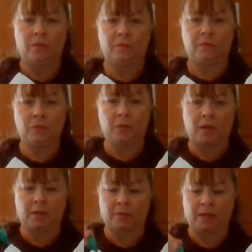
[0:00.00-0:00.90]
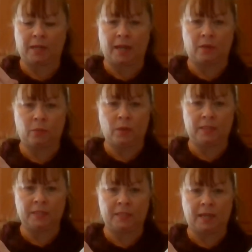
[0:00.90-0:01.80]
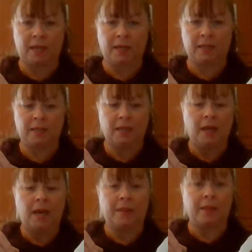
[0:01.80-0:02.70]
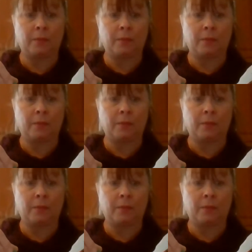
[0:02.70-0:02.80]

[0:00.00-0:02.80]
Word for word: food coloring on one side, and then